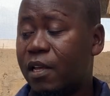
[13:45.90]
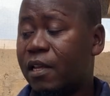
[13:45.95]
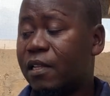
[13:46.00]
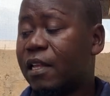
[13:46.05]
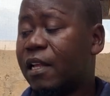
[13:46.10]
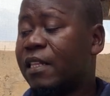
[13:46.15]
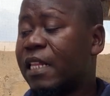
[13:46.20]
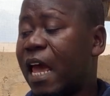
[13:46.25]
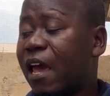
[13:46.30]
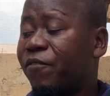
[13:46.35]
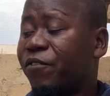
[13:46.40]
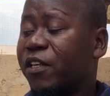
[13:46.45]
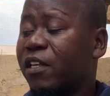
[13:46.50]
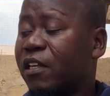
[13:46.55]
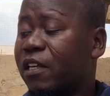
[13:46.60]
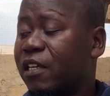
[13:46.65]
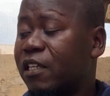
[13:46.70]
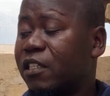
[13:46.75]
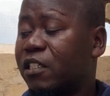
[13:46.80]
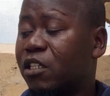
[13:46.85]
The ninth thing
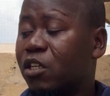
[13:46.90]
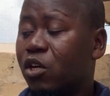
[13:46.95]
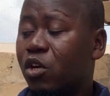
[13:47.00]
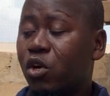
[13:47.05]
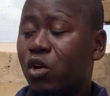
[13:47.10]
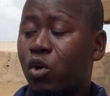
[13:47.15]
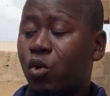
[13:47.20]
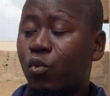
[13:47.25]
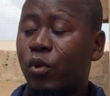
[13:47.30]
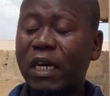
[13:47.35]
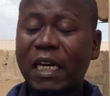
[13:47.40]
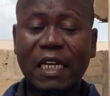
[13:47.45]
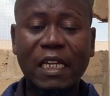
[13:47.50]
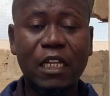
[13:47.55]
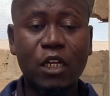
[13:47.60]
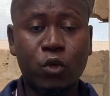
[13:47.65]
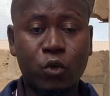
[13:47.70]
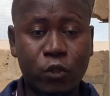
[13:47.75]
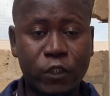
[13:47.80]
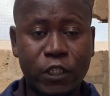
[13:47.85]
is
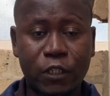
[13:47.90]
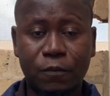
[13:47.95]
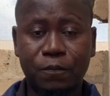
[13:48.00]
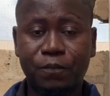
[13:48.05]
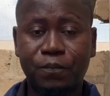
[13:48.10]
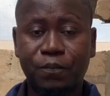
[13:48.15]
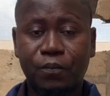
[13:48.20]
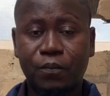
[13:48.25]
weekly routine.